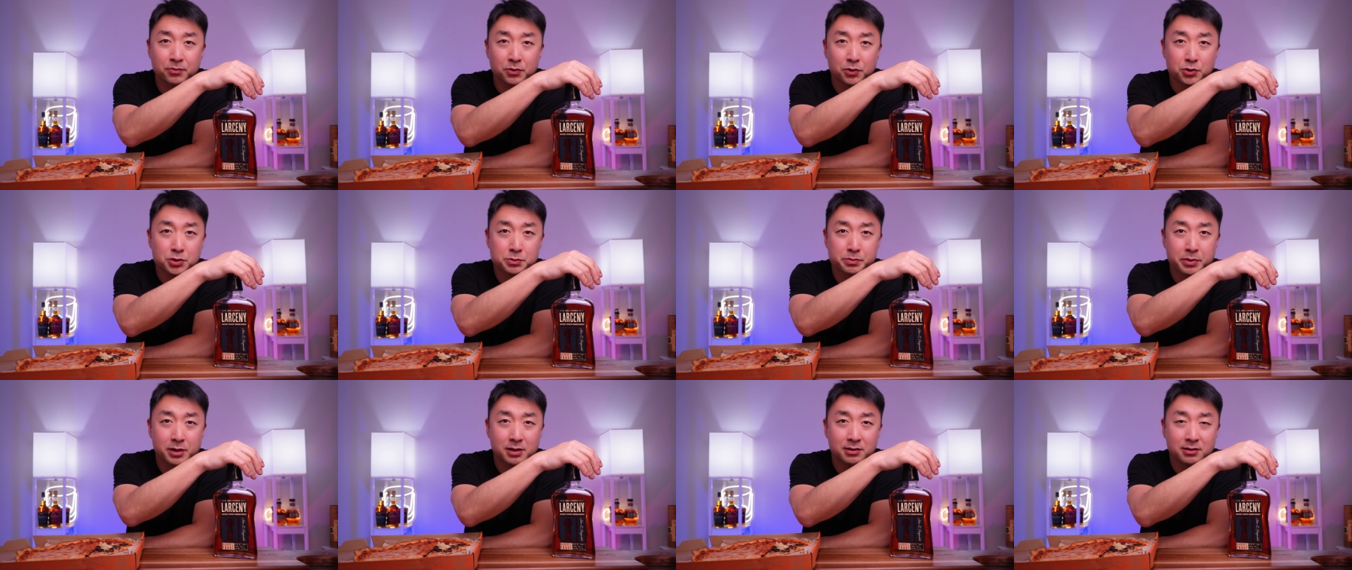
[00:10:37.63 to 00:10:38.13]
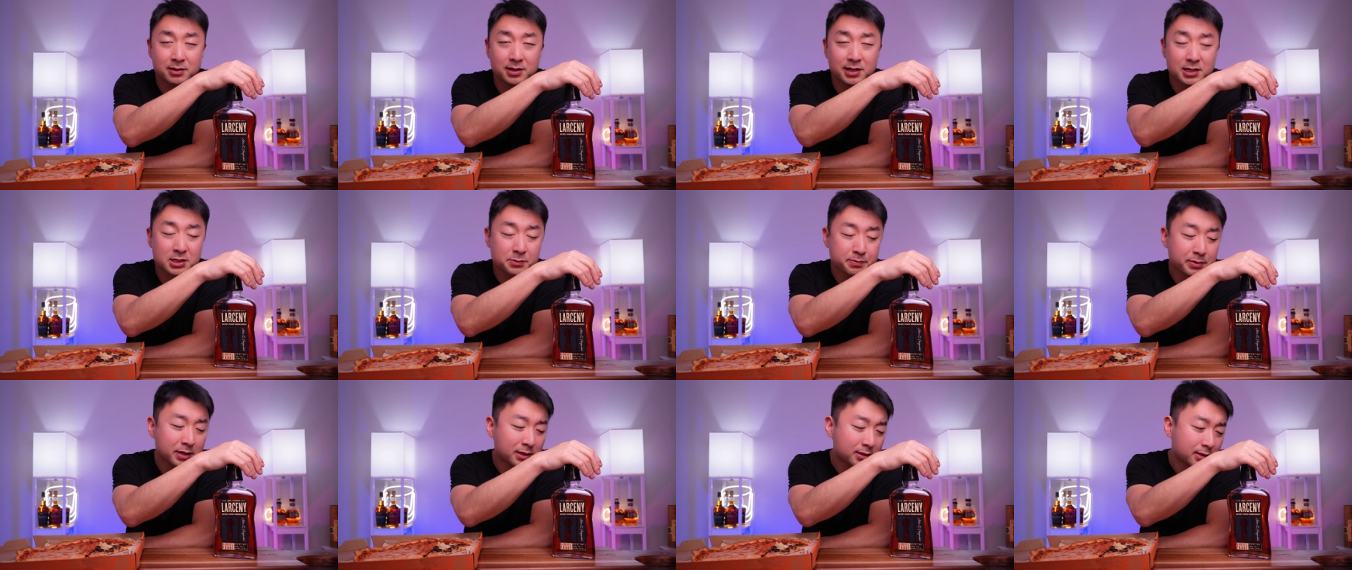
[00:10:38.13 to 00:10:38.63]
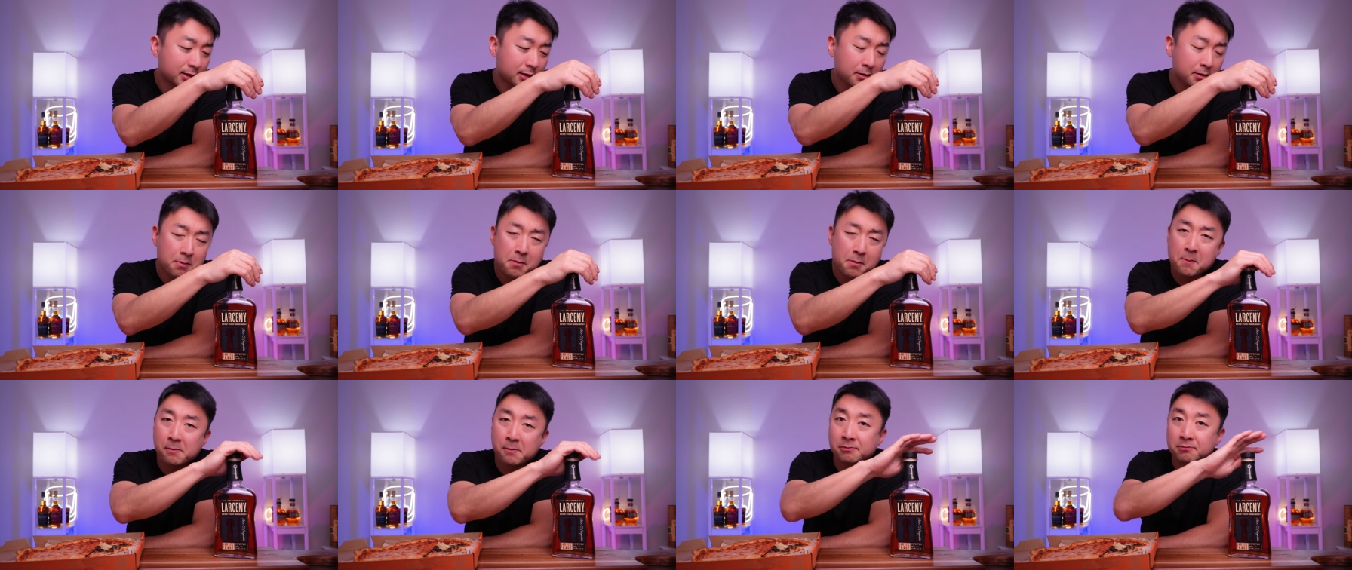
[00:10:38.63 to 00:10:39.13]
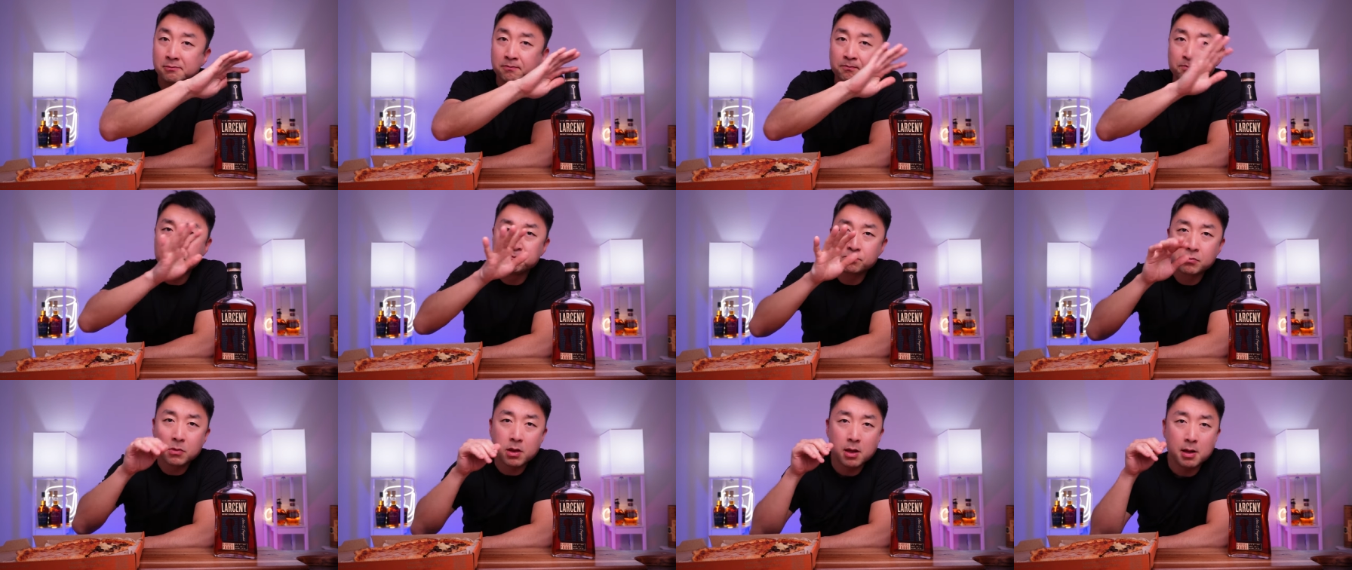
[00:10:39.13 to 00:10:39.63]
It was better than I expected.
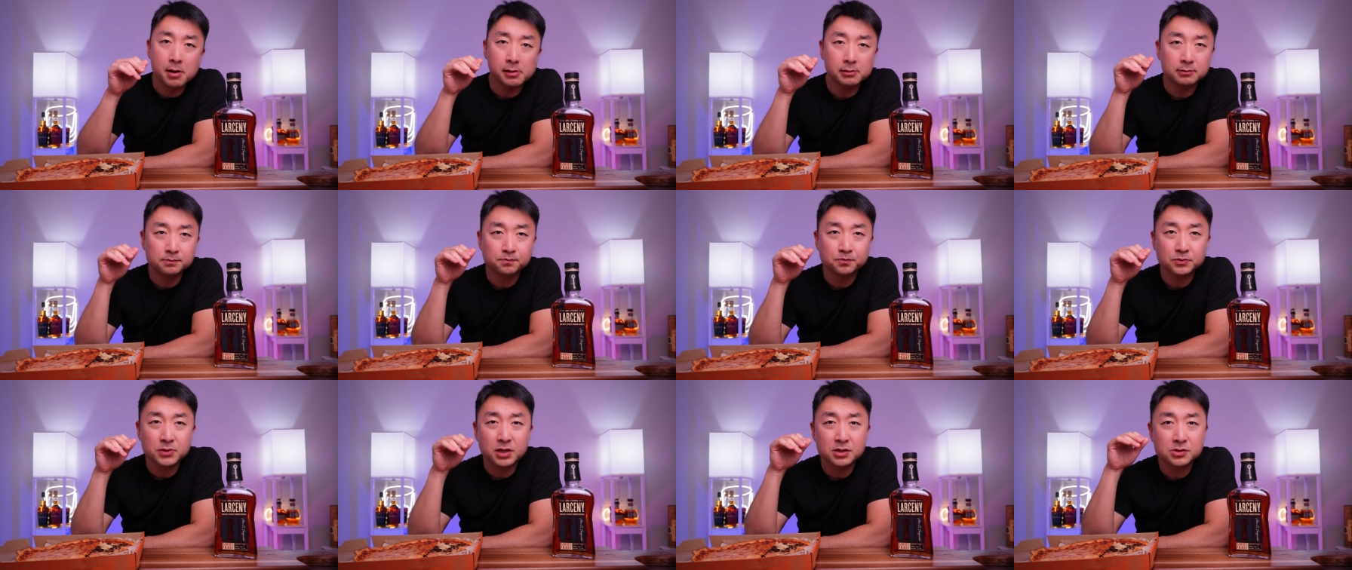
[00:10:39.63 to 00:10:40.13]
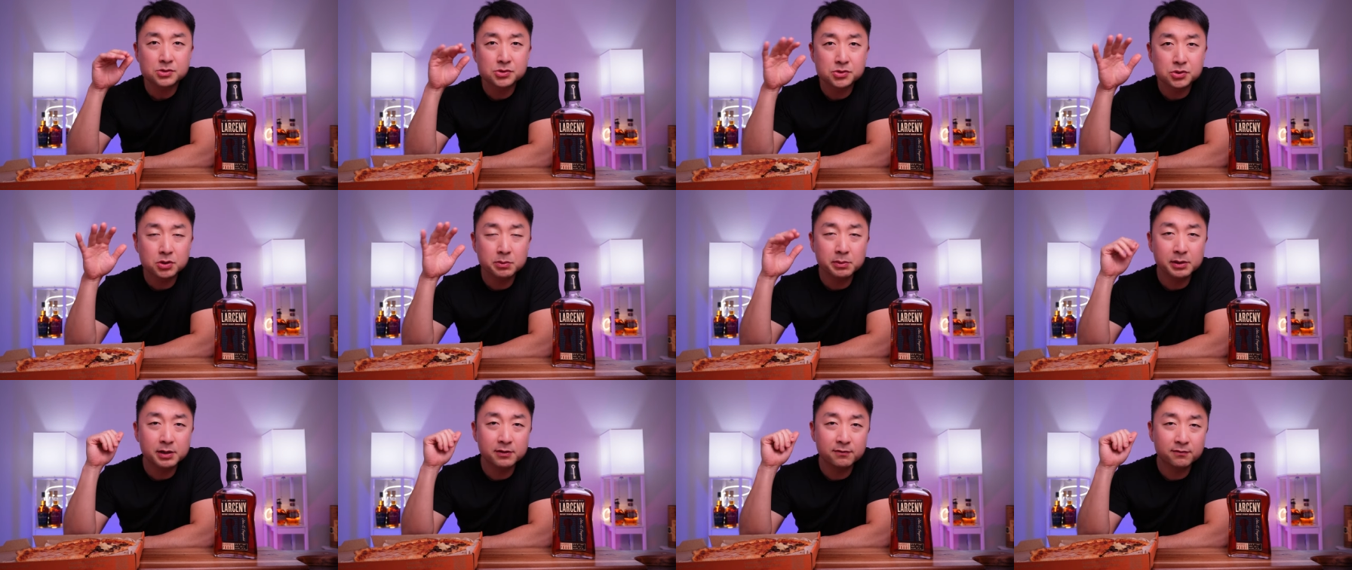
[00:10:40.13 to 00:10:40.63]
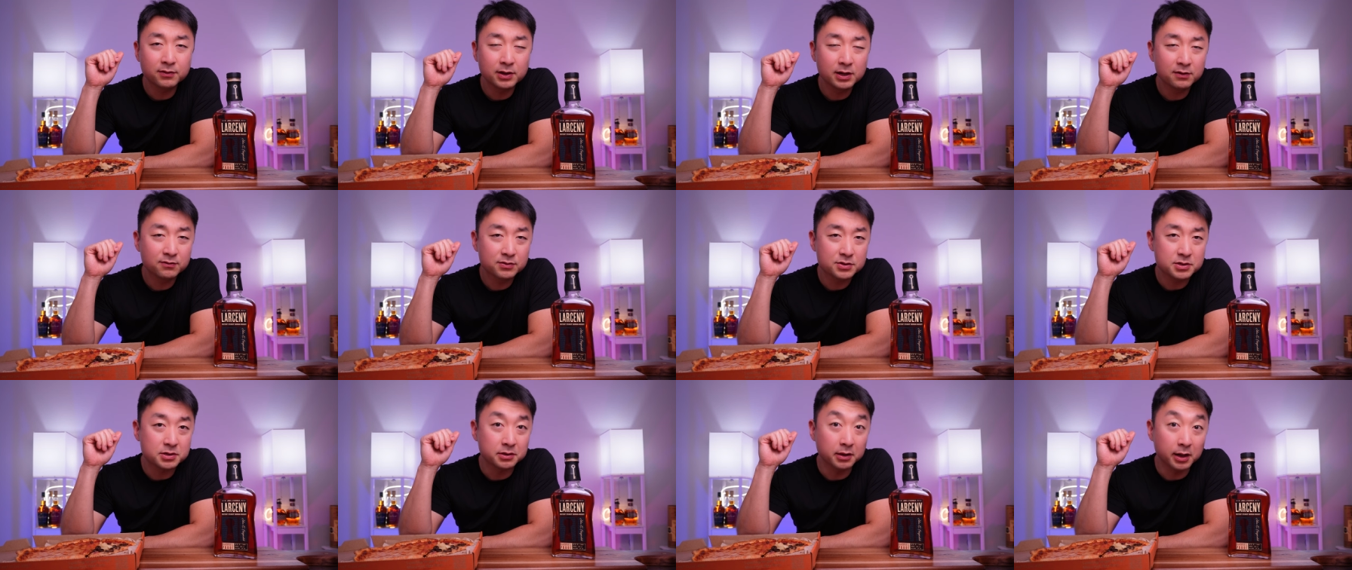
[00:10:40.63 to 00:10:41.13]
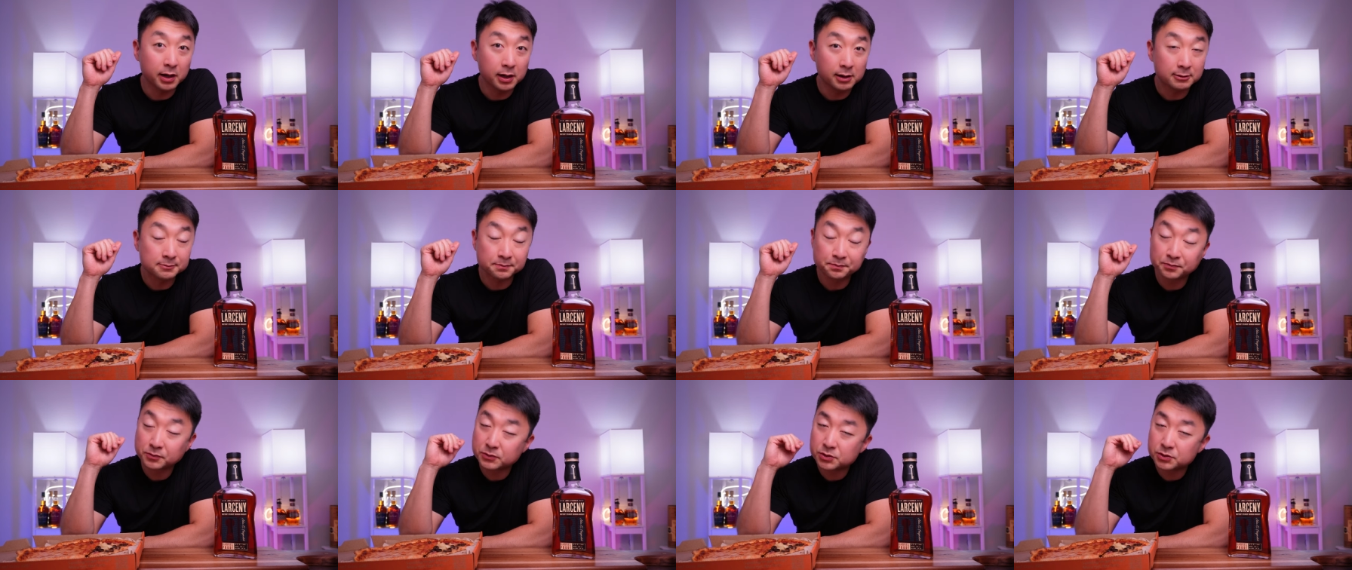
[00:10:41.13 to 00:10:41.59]
It has so many flavors in there.